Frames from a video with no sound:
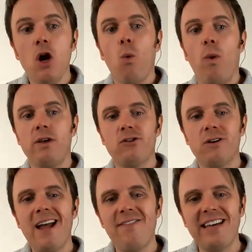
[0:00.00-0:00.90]
when you
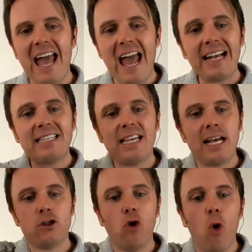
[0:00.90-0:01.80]
start having
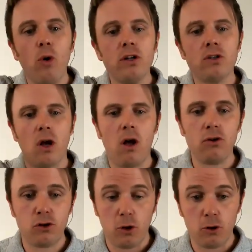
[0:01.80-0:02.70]
excess cortisol
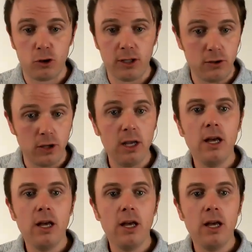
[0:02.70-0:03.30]
surges,